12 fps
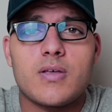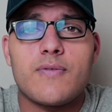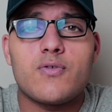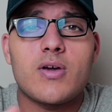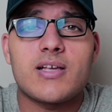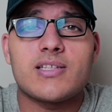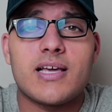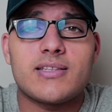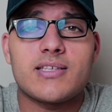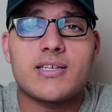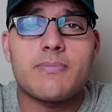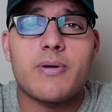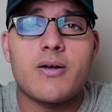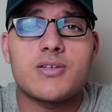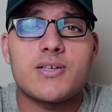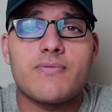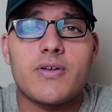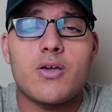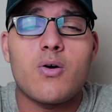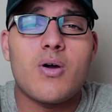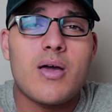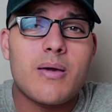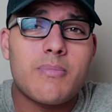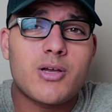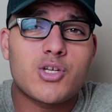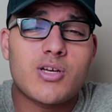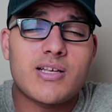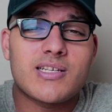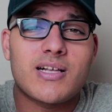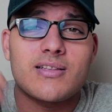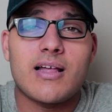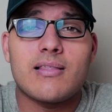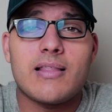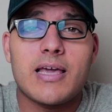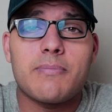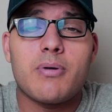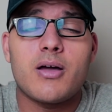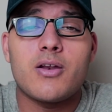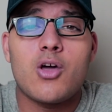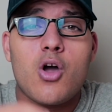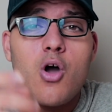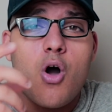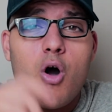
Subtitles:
If you guys like this comparison video, make sure you guys click that like button.